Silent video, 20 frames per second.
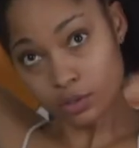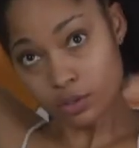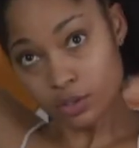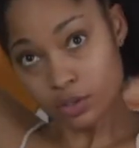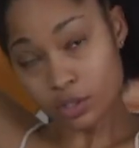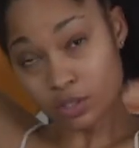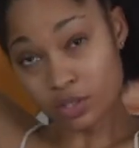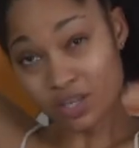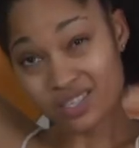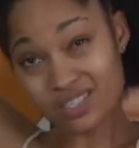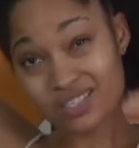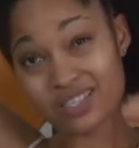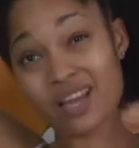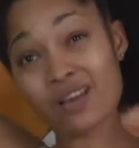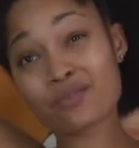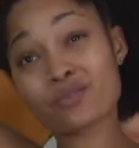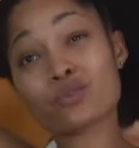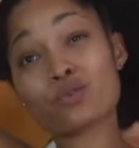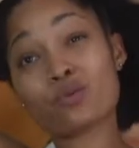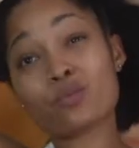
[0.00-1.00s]
Because honestly, I
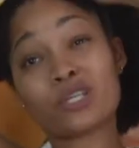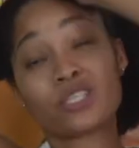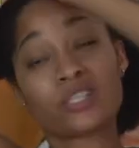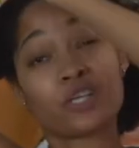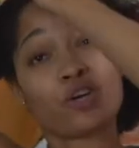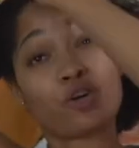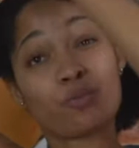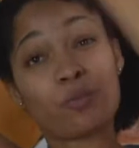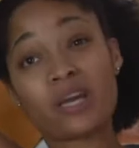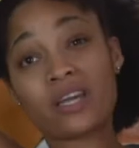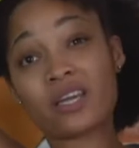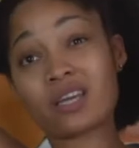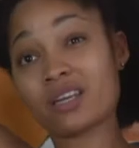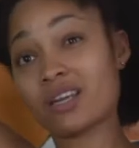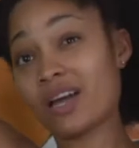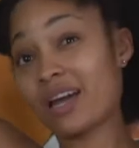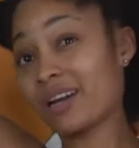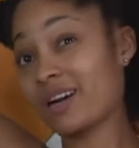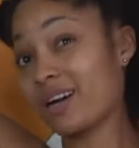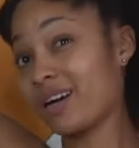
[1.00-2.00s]
have so much hair on my head,
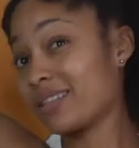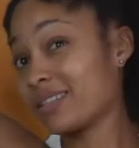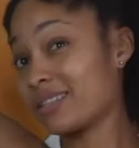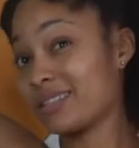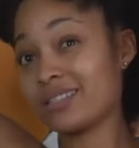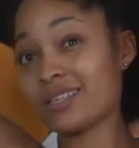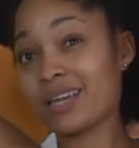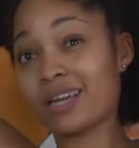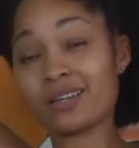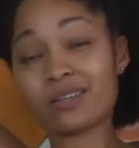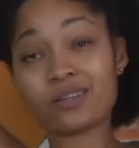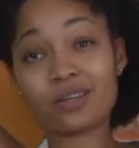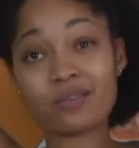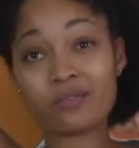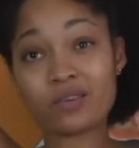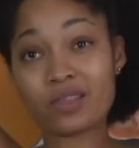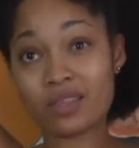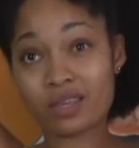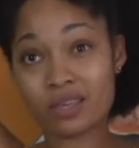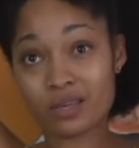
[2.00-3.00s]
I can't detangle
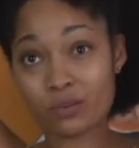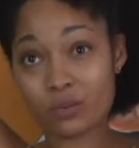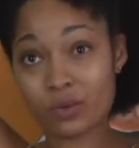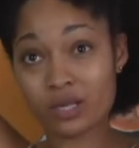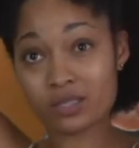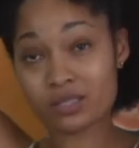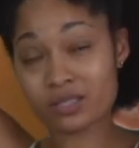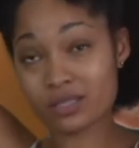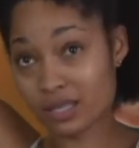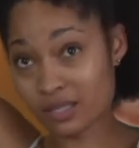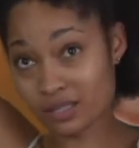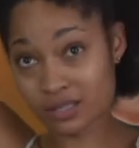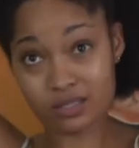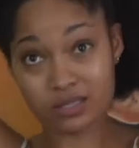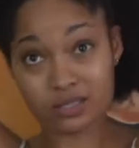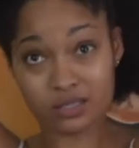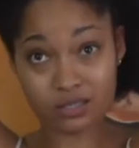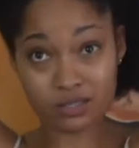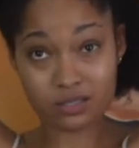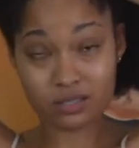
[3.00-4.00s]
everything at once. That's
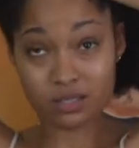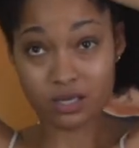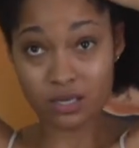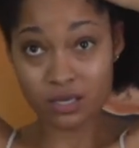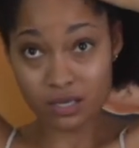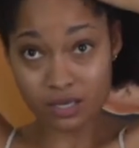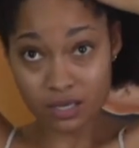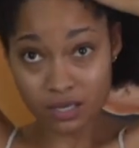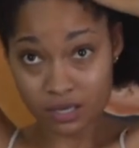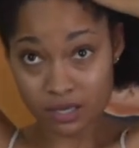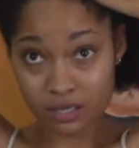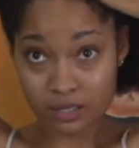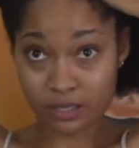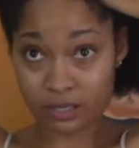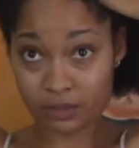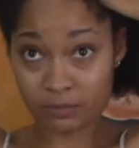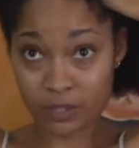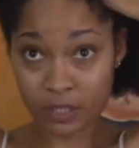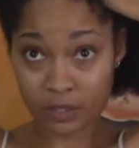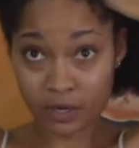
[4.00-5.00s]
just a
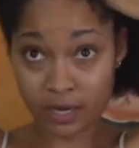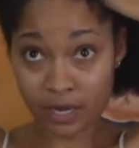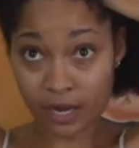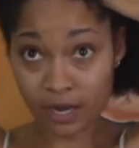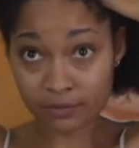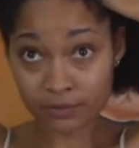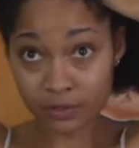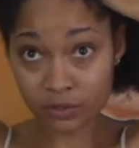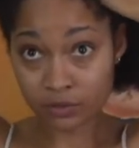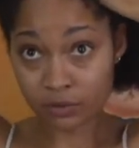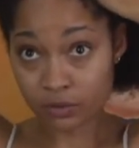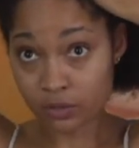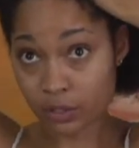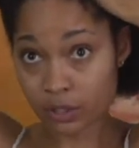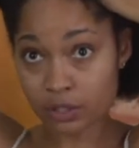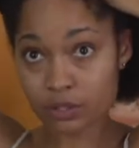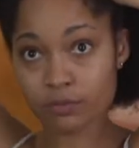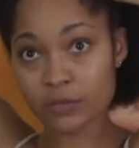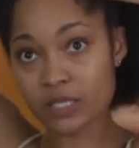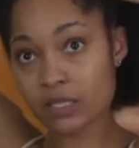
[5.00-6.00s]
nightmare. I have to go
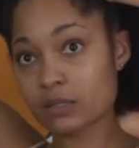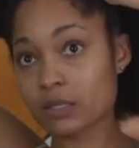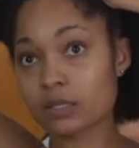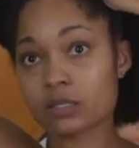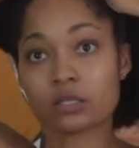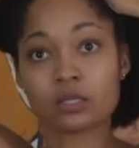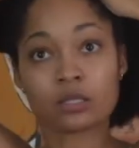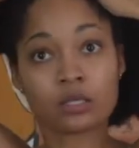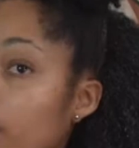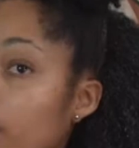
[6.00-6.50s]
section by section.